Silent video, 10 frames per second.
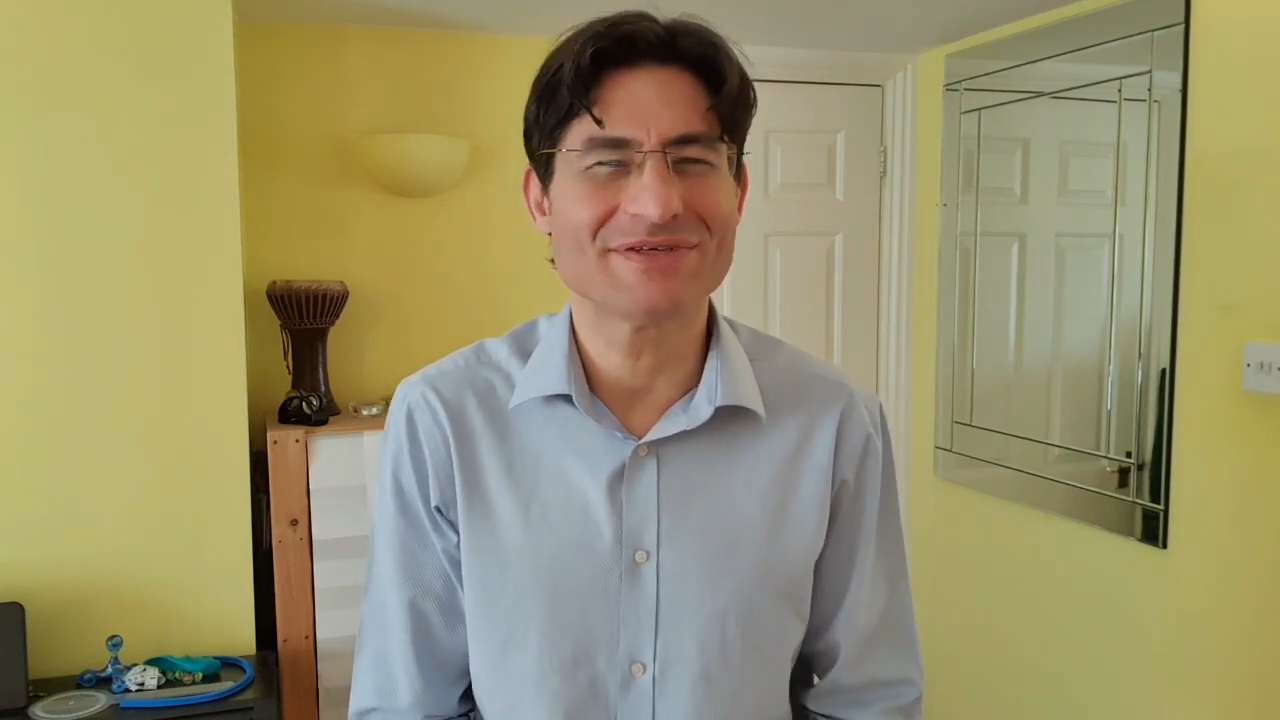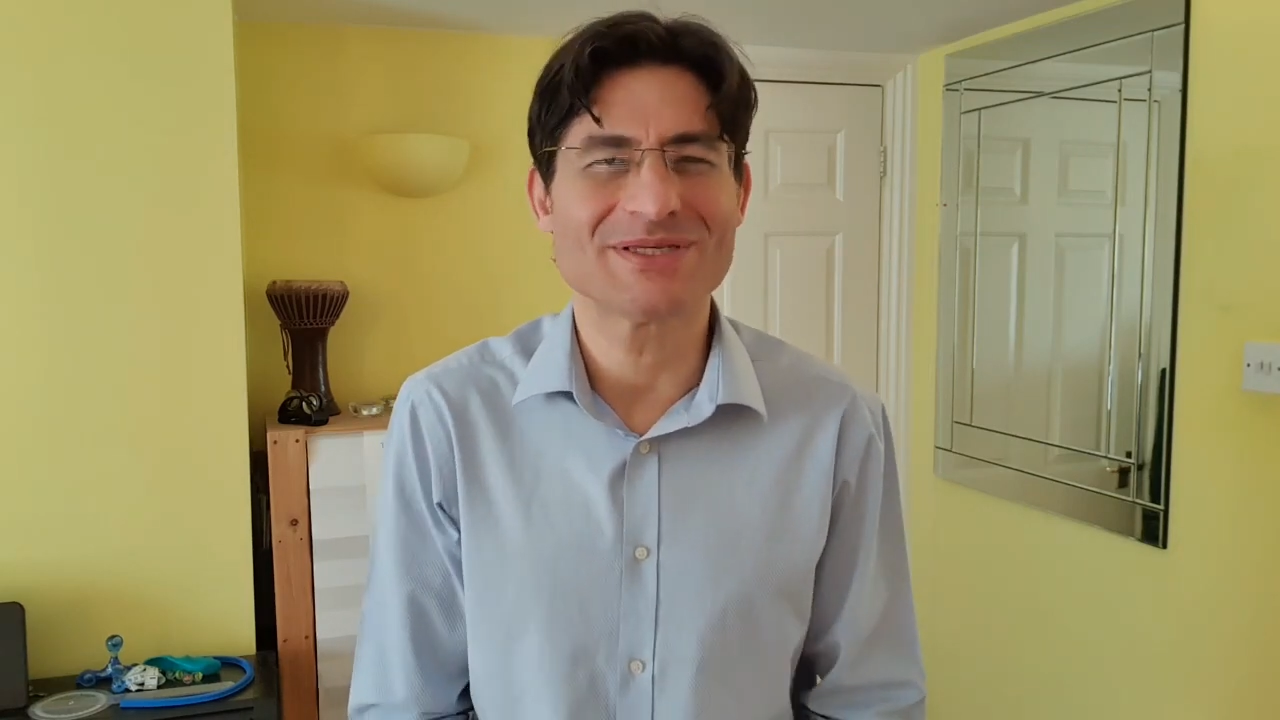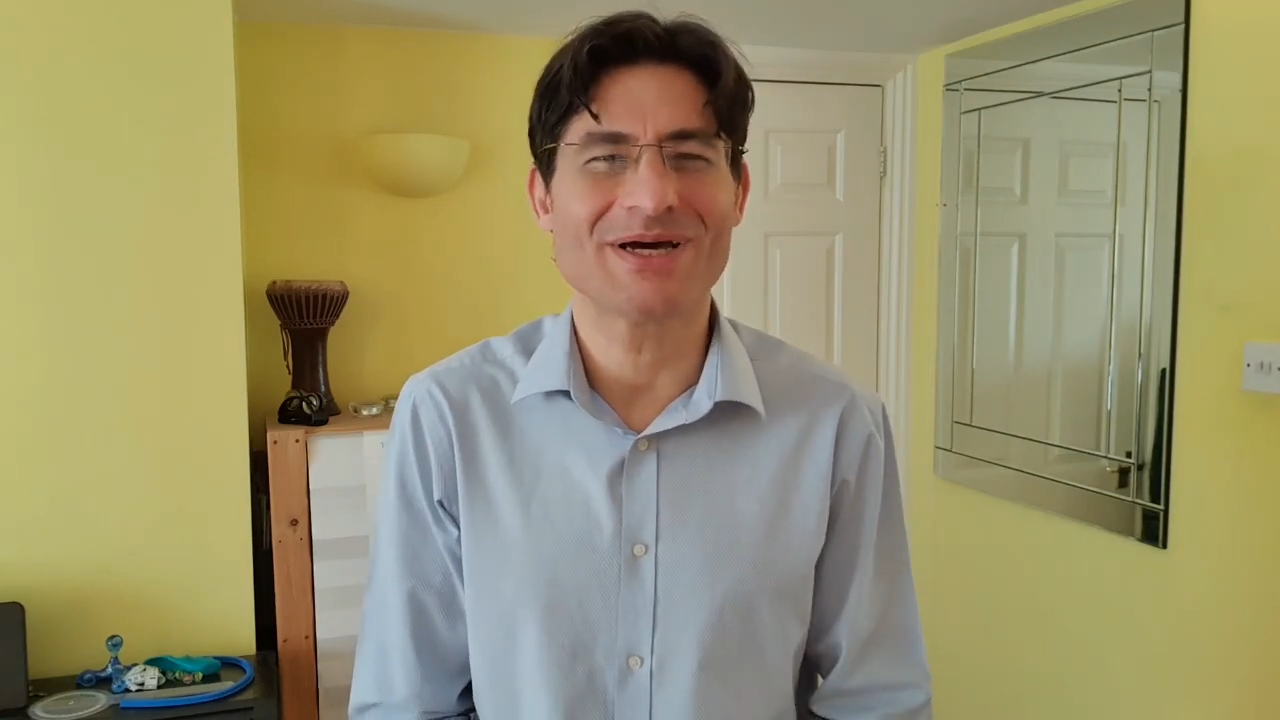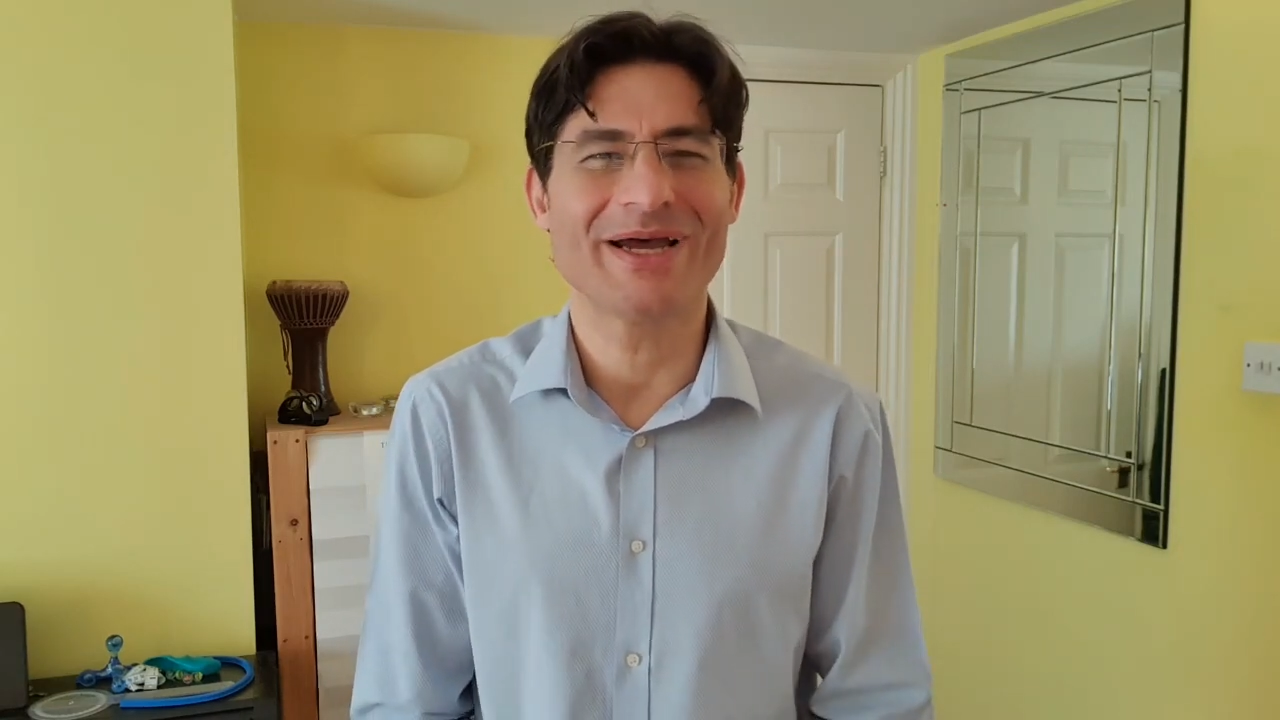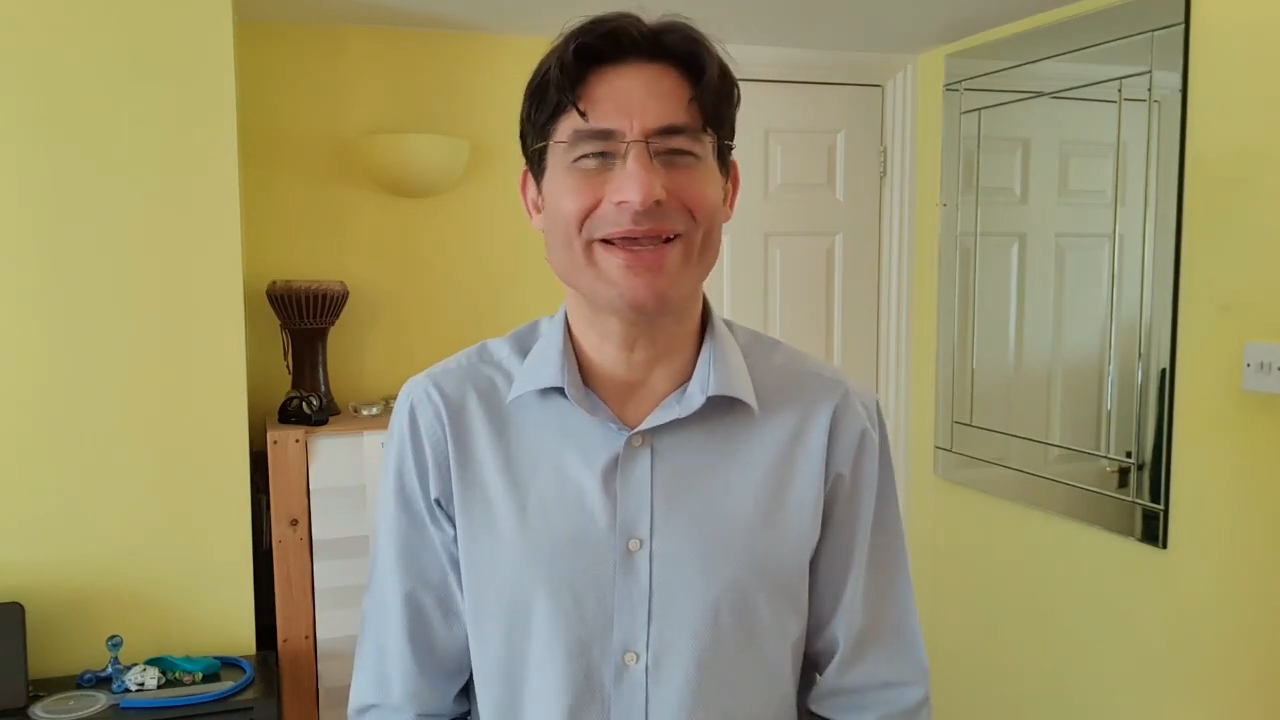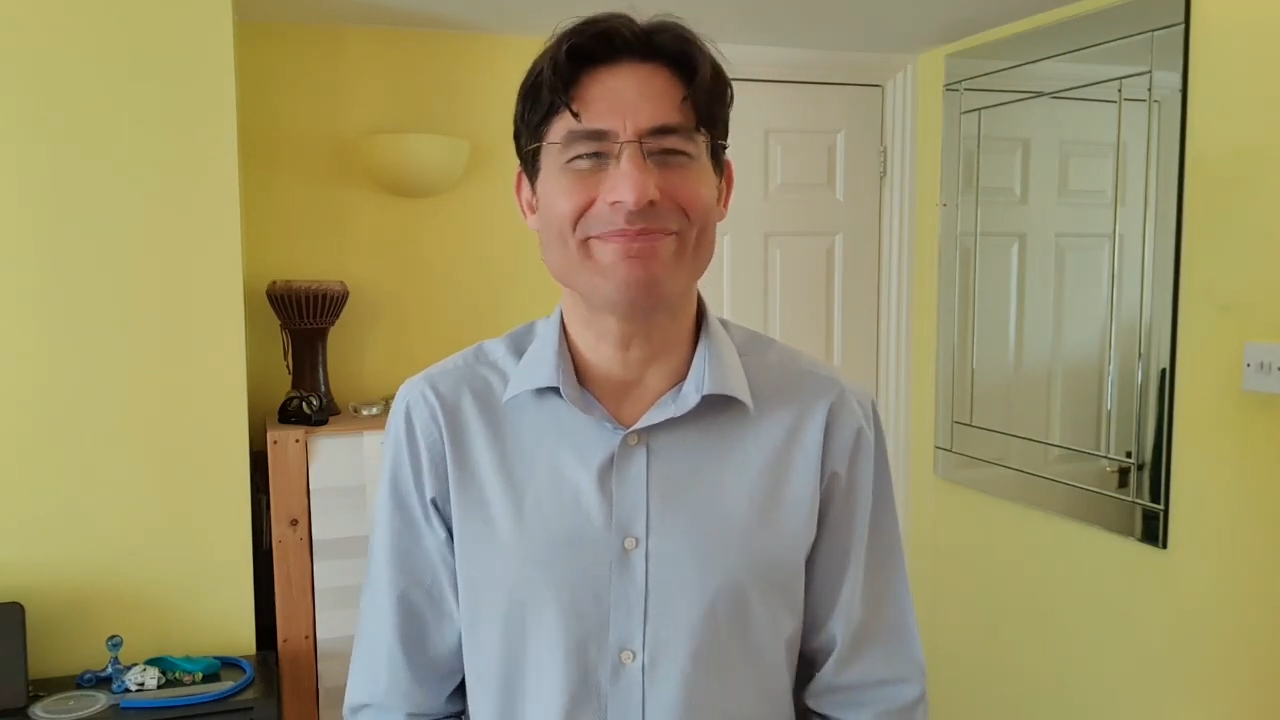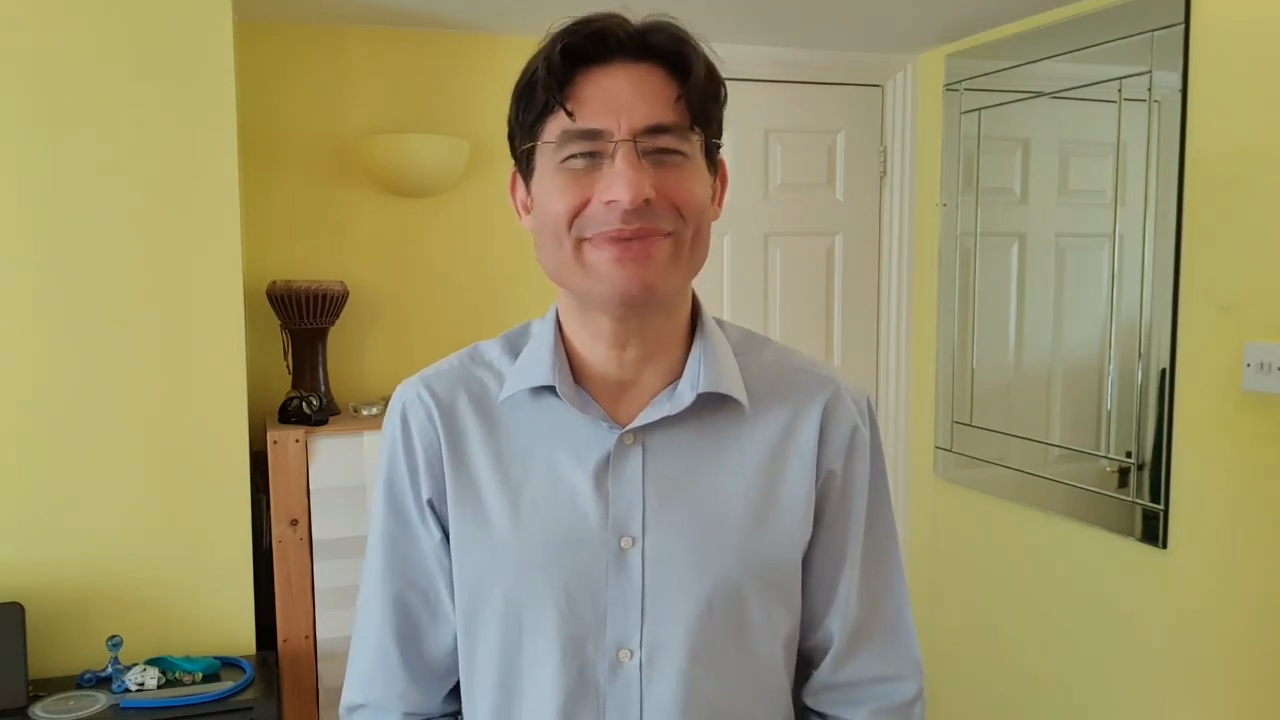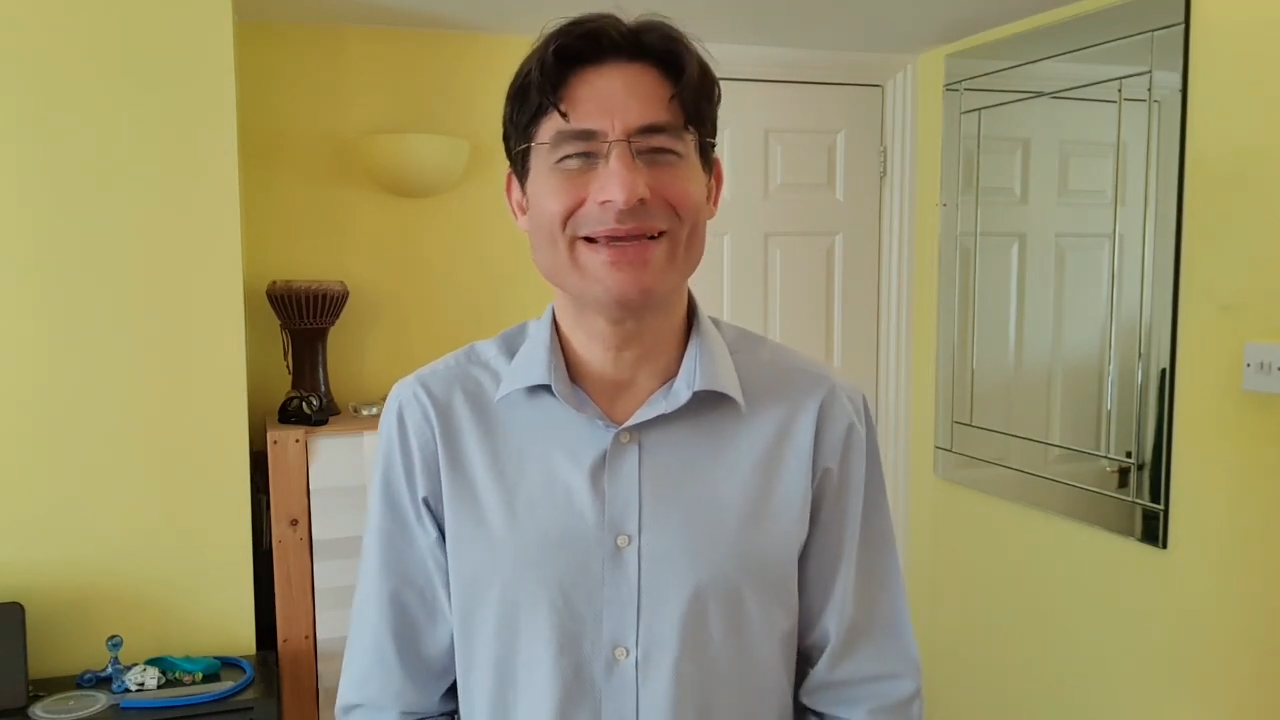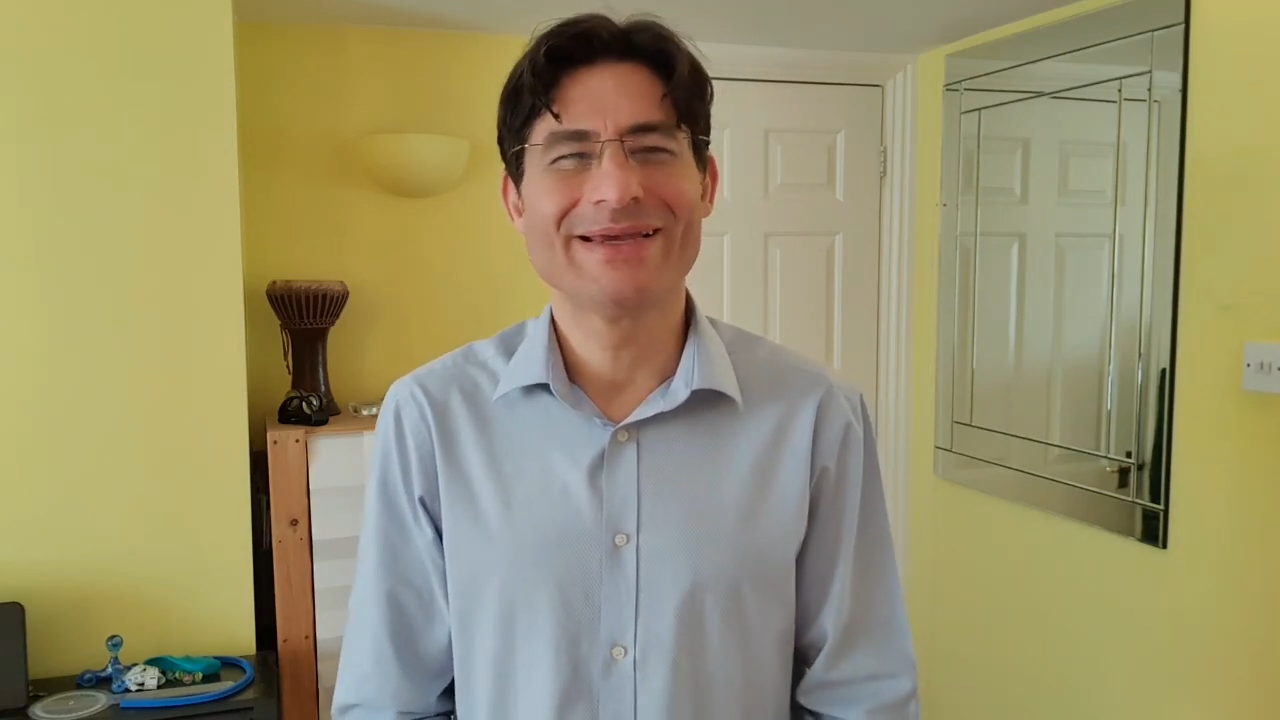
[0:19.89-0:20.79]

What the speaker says: time.